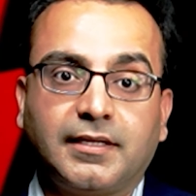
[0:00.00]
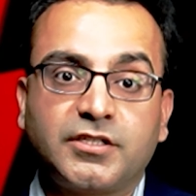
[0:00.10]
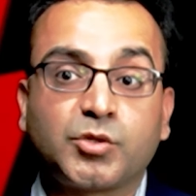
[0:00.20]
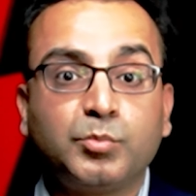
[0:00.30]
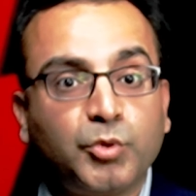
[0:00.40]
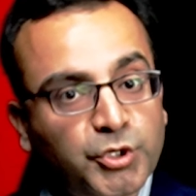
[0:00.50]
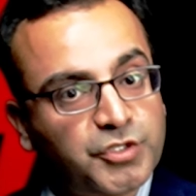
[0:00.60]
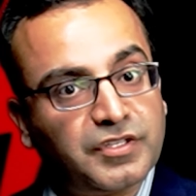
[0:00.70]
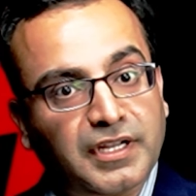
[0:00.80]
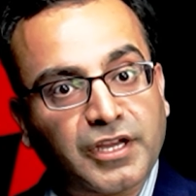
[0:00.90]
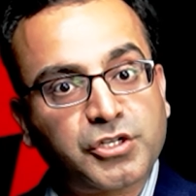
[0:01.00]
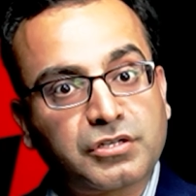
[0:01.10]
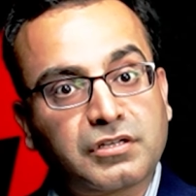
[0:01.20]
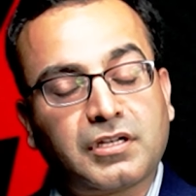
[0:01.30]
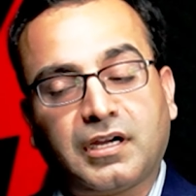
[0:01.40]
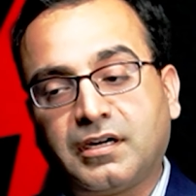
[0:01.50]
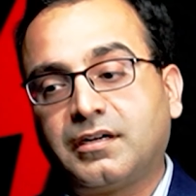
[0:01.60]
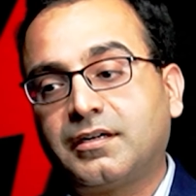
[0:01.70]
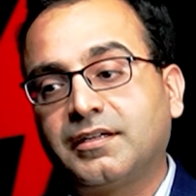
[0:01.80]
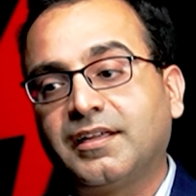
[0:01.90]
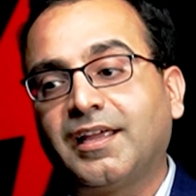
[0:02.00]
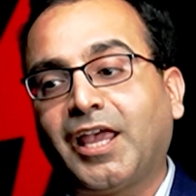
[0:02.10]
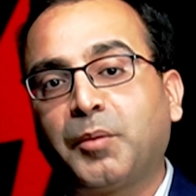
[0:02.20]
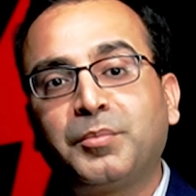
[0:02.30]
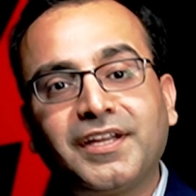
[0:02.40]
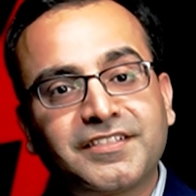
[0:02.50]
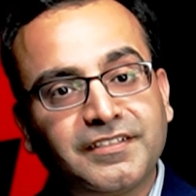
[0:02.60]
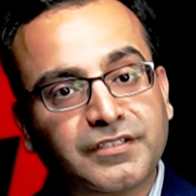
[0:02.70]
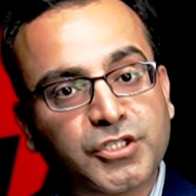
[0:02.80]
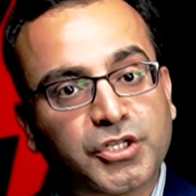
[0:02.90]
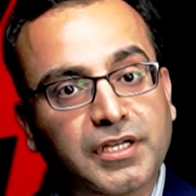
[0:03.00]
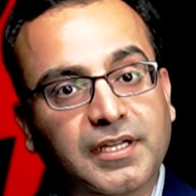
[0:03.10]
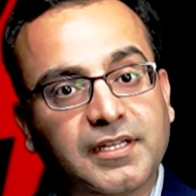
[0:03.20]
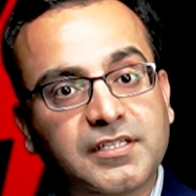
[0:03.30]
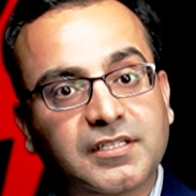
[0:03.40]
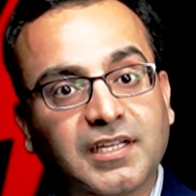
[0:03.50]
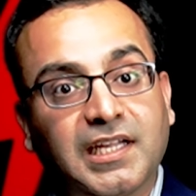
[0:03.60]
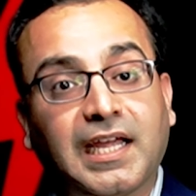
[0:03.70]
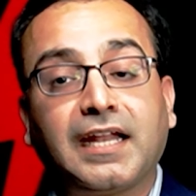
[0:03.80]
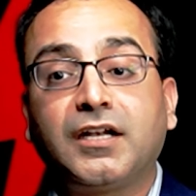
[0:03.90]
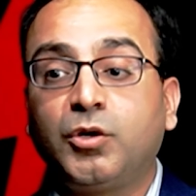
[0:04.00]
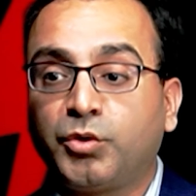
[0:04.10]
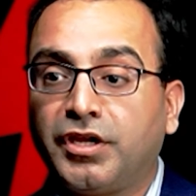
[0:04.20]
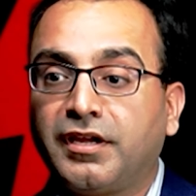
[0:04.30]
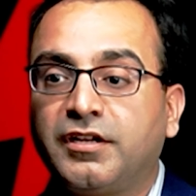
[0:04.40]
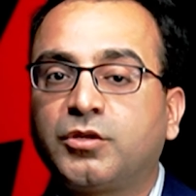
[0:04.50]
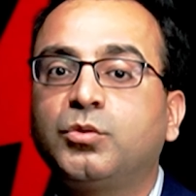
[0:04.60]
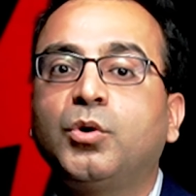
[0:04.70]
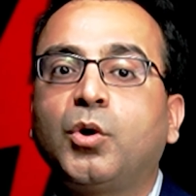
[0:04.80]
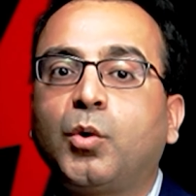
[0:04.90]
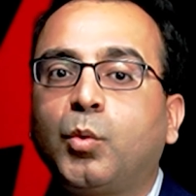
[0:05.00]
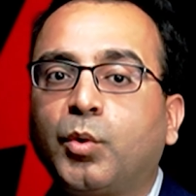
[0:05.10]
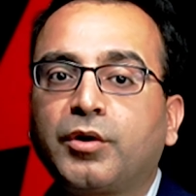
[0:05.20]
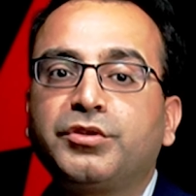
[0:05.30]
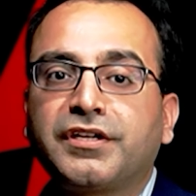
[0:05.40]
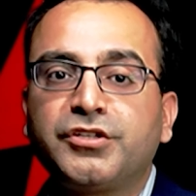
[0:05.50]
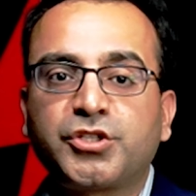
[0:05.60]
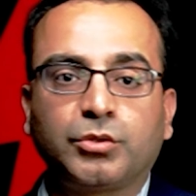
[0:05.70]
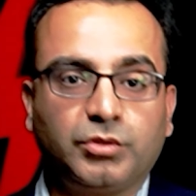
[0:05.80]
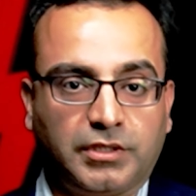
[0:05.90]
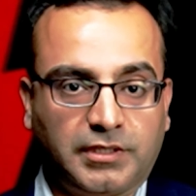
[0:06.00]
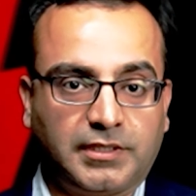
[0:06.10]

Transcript: So most of the nation are embracing the change and looking into what do they control.